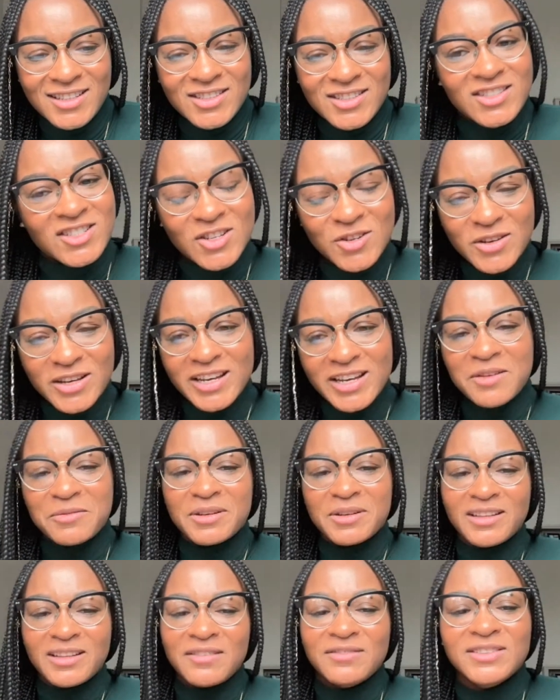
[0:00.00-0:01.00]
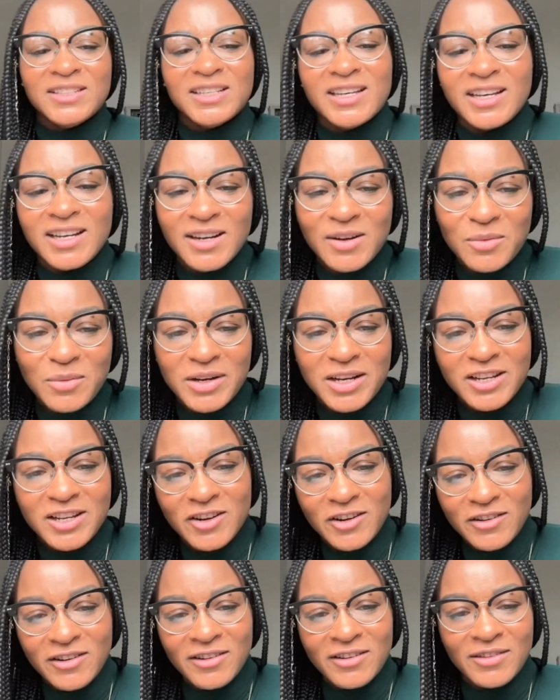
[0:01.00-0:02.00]
Juhi, I would love to hear one
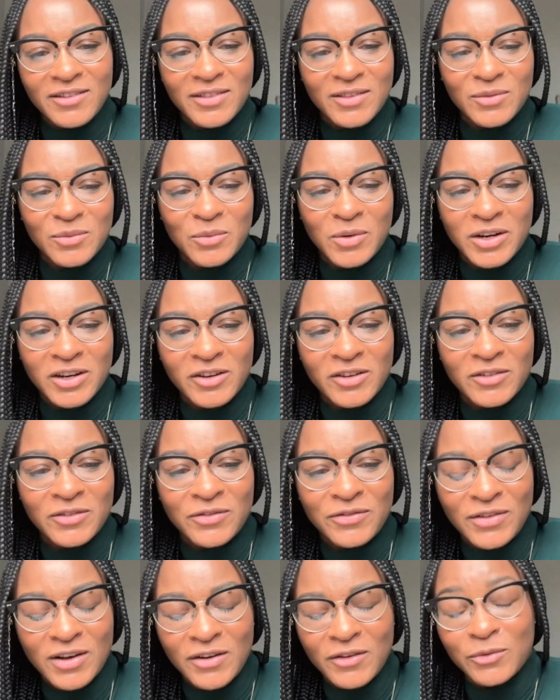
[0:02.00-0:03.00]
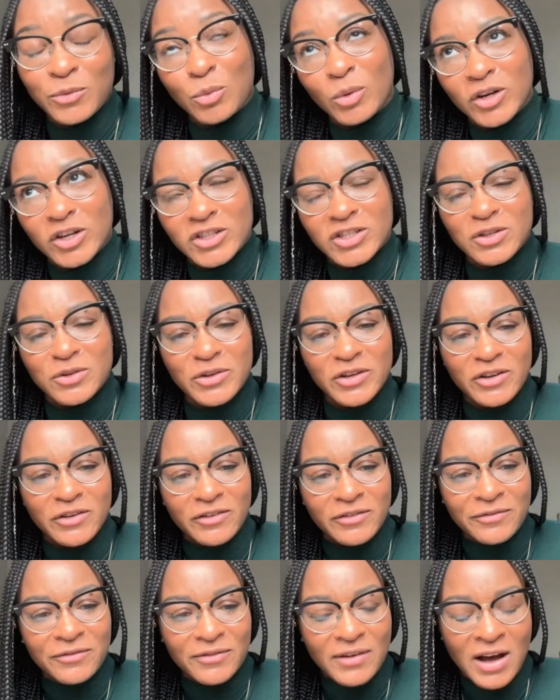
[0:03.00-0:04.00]
or two of
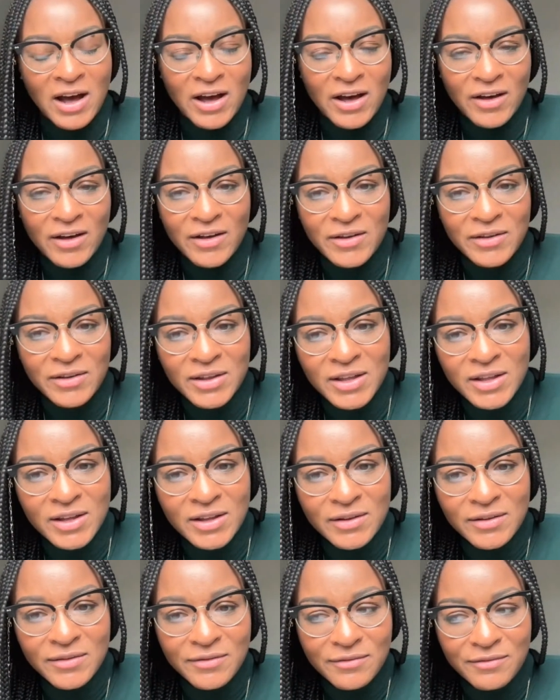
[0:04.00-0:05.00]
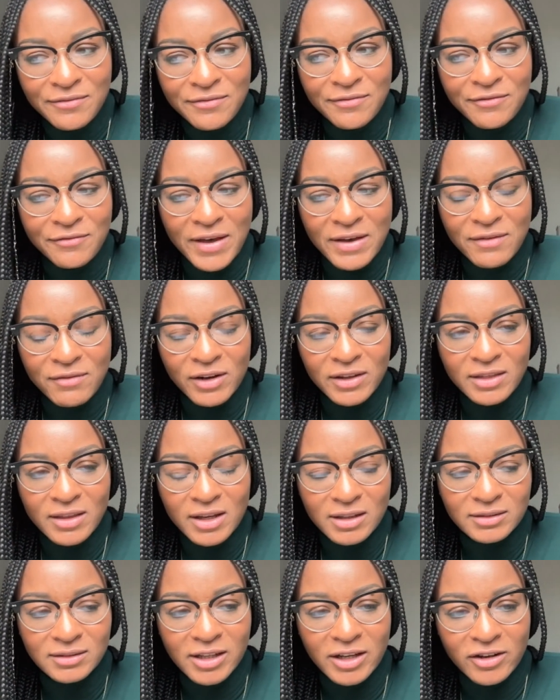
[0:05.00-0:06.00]
your favorite
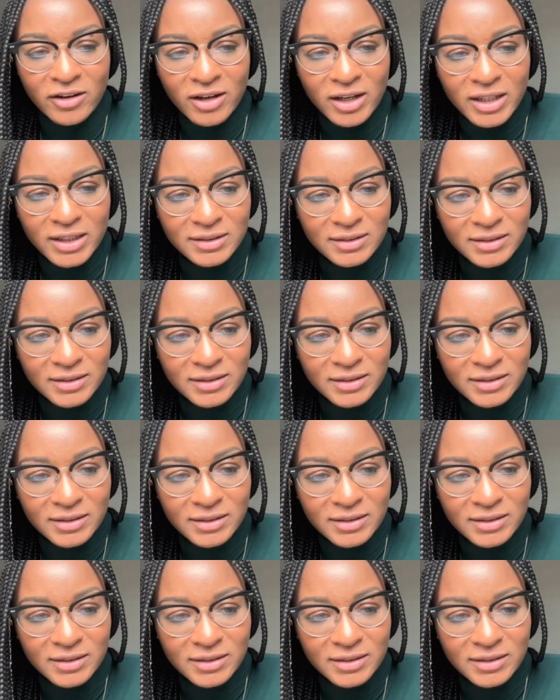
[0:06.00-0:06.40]
things that you're going to